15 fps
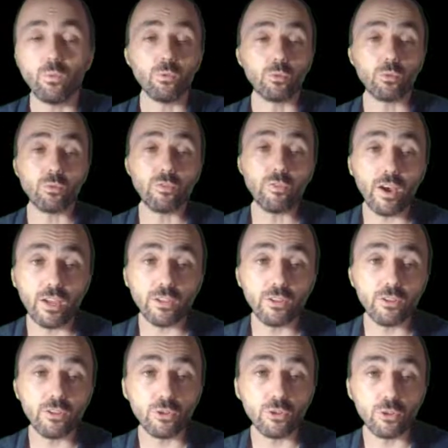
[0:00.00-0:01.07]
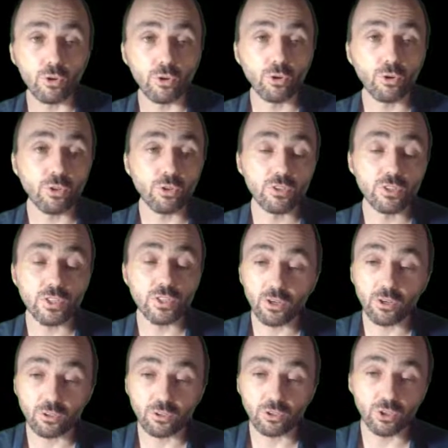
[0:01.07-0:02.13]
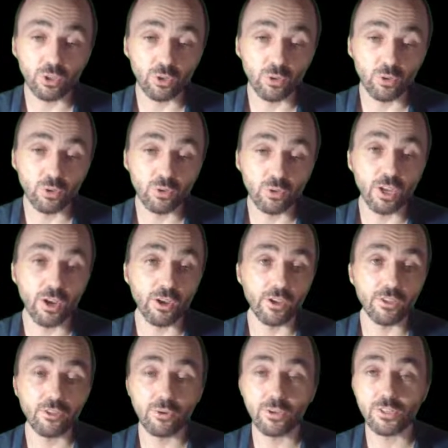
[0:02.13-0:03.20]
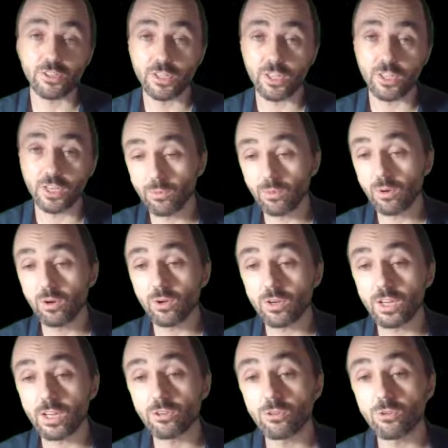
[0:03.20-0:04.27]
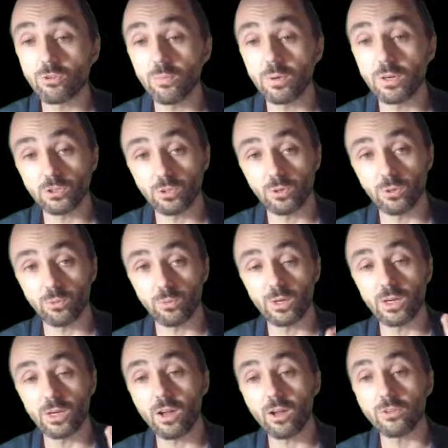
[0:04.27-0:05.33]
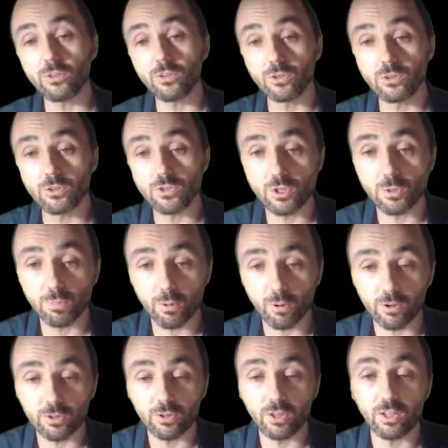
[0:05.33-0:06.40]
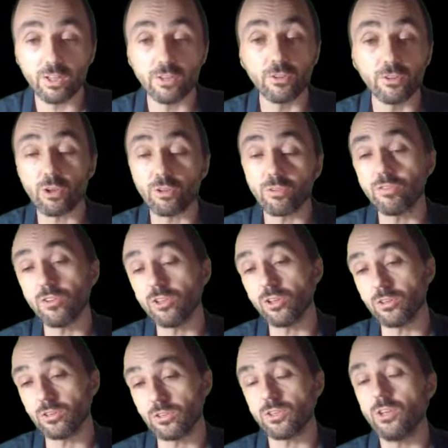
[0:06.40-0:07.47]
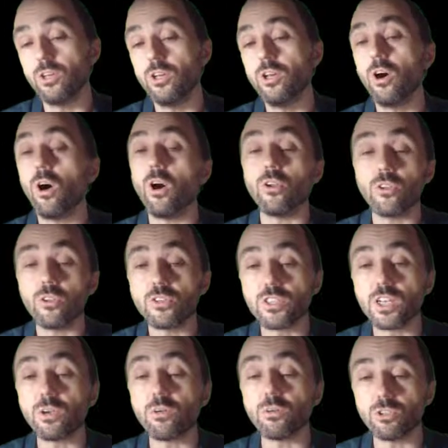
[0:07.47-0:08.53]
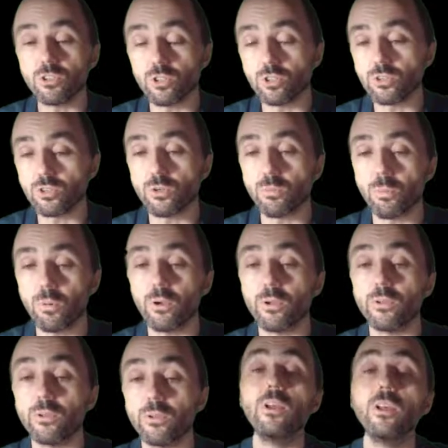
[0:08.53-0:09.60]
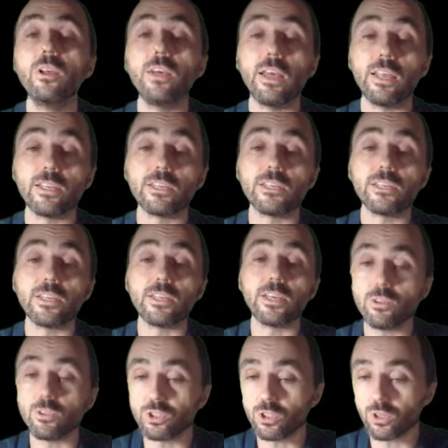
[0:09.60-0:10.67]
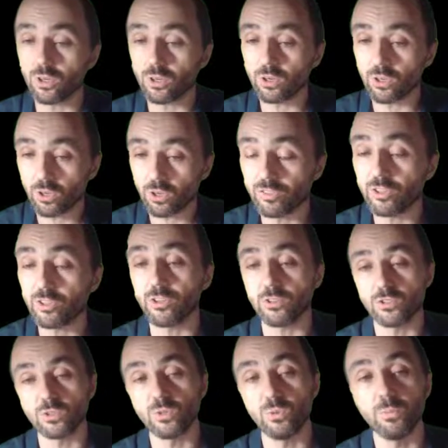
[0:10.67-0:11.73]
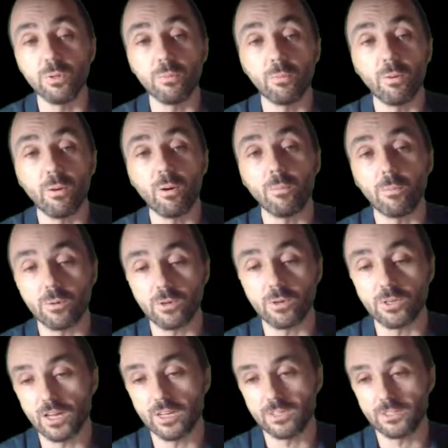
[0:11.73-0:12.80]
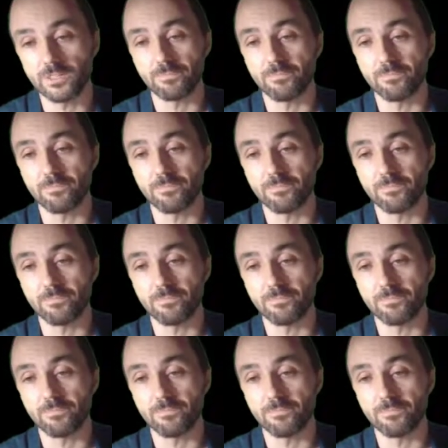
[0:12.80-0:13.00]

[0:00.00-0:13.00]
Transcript: To find the good sequential rules are interesting, we'll look at two measures. We call the support and the confidence, or the sequential support and sequential confidence, to be more precise.